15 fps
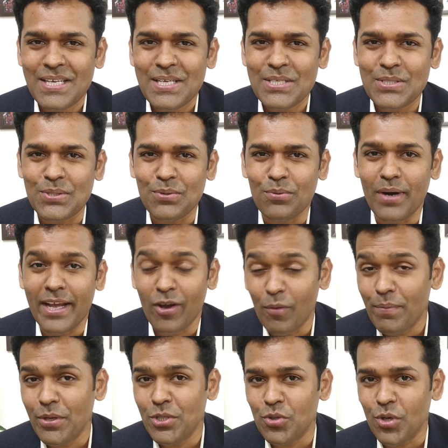So I hope
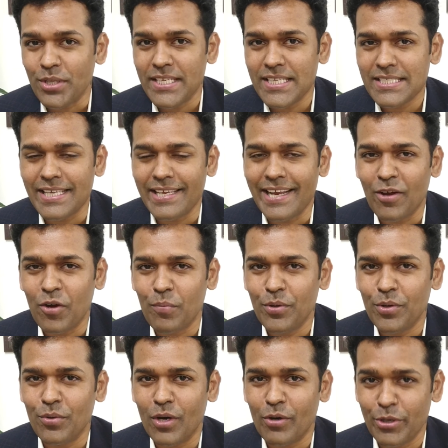you enjoy this, and I hope
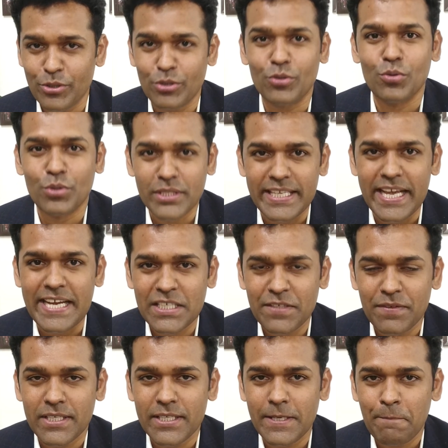you are going to do this
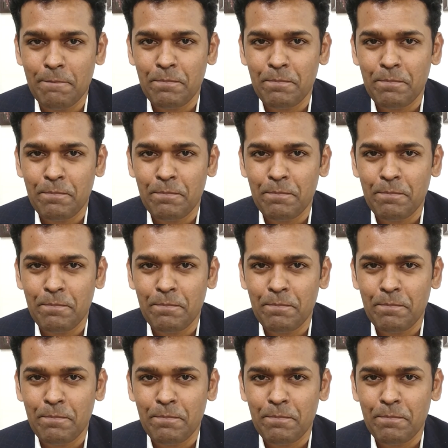activity.